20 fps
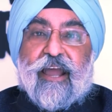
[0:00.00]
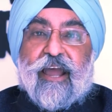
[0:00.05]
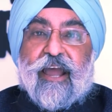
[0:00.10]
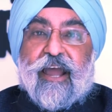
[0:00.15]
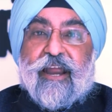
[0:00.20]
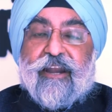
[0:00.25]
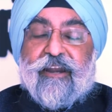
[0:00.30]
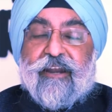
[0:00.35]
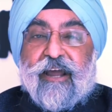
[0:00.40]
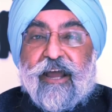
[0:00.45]

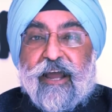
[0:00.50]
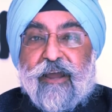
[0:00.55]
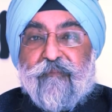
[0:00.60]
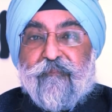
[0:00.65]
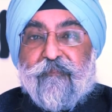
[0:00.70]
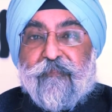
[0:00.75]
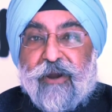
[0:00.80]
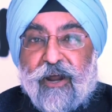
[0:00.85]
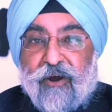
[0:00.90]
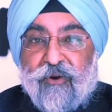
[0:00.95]
And
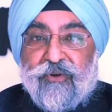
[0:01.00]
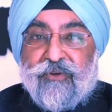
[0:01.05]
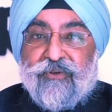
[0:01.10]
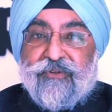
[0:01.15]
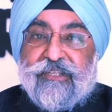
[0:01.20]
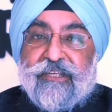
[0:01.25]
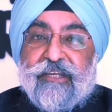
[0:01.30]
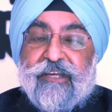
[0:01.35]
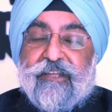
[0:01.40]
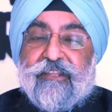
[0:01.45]
I'm proud to
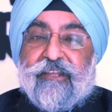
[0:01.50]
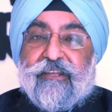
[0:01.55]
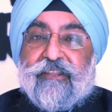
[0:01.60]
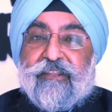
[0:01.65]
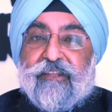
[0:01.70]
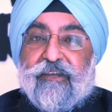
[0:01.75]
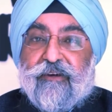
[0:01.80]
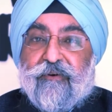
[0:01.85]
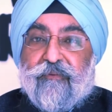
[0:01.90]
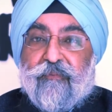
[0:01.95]
say
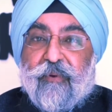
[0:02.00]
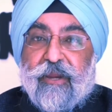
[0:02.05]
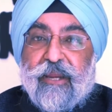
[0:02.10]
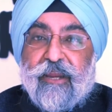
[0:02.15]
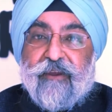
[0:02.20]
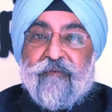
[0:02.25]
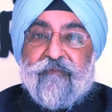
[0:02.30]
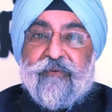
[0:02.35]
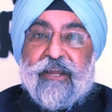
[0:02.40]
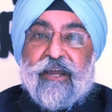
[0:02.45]
that the
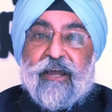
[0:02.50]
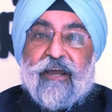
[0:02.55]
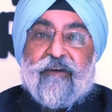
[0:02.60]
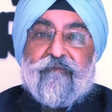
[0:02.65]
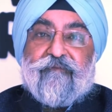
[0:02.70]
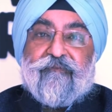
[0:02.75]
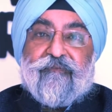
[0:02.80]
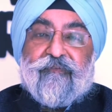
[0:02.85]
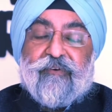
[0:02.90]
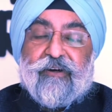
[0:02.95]
way we
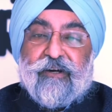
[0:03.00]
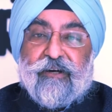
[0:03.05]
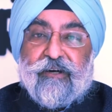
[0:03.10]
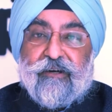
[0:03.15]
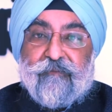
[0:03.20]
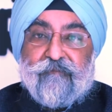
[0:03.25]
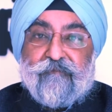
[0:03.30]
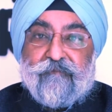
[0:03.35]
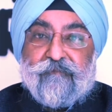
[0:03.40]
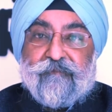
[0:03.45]

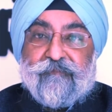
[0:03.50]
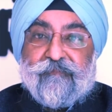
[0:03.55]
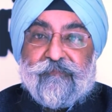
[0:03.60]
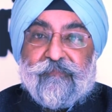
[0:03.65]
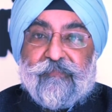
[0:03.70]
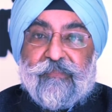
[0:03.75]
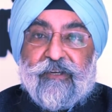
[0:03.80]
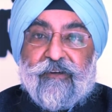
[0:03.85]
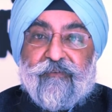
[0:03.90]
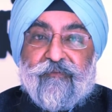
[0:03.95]

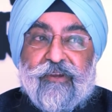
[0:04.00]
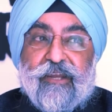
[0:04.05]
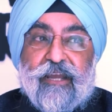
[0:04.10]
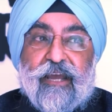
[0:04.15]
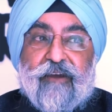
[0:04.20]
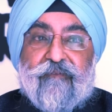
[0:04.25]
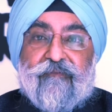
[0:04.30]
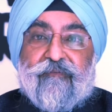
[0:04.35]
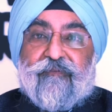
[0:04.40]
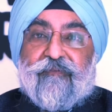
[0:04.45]

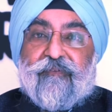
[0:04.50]
have